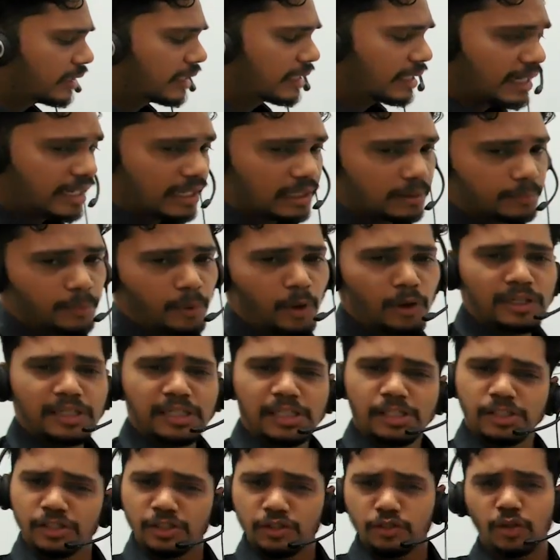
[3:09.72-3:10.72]
grain.
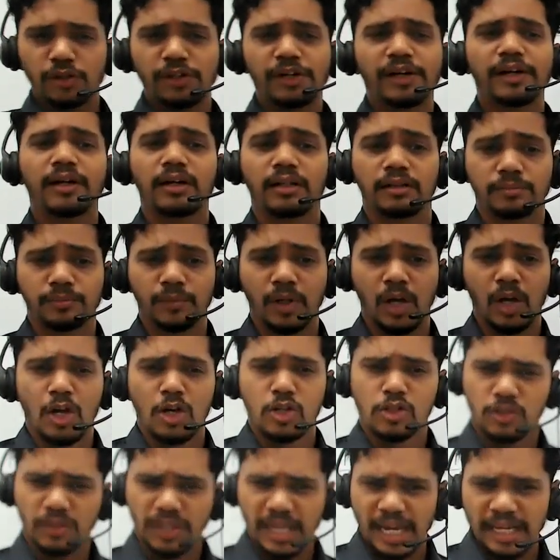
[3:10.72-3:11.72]
Pollination is already done.
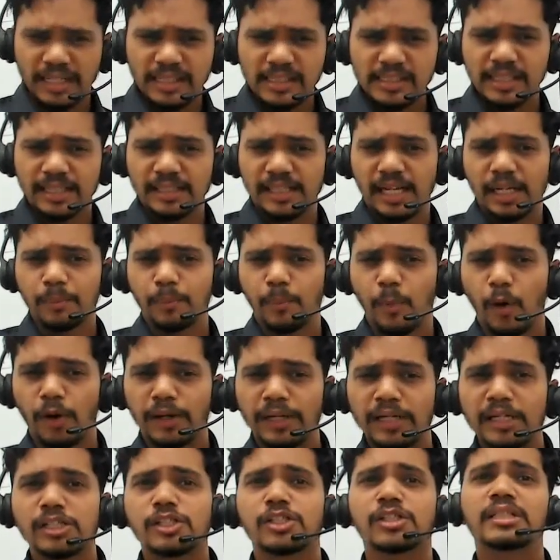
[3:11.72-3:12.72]
So can I say that
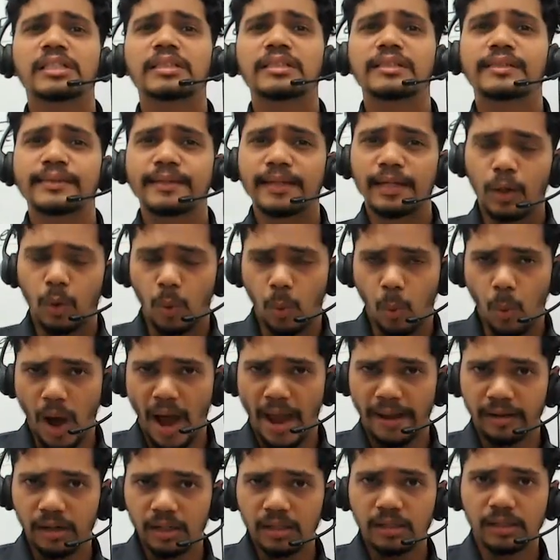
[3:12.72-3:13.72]
pollination is
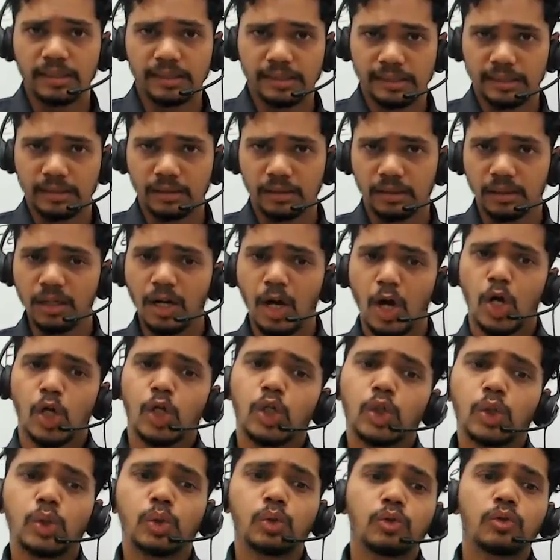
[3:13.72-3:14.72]
required earlier
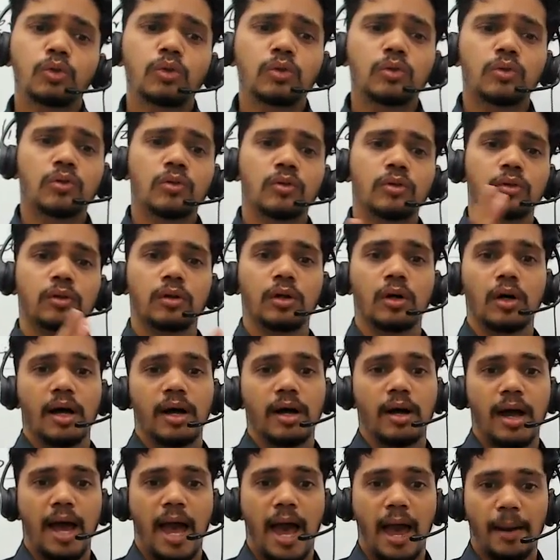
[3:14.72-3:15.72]
to
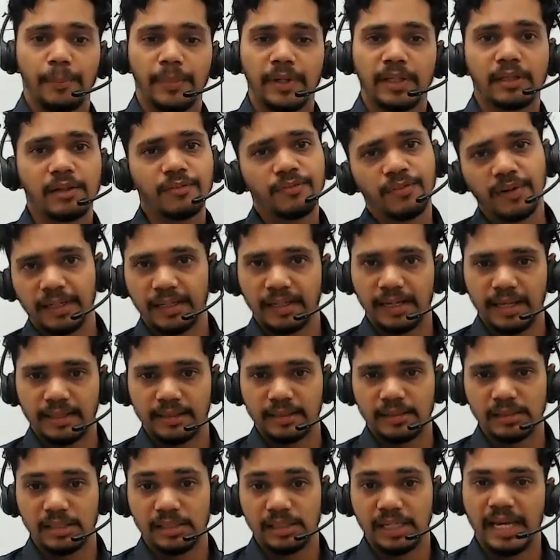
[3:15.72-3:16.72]
happen the
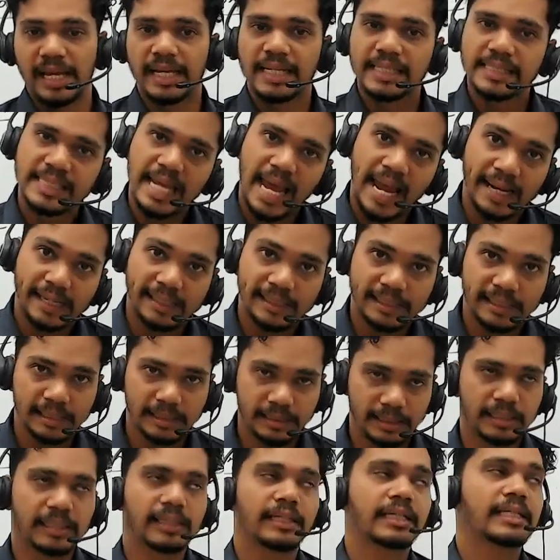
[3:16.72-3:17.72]
fertilization? Exactly
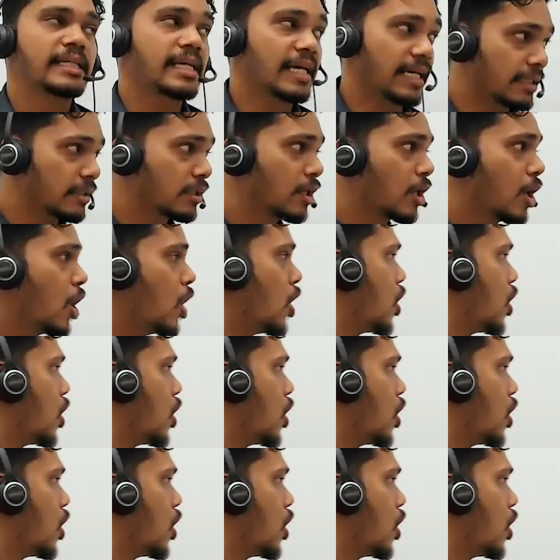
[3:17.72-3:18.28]
clear. Yes.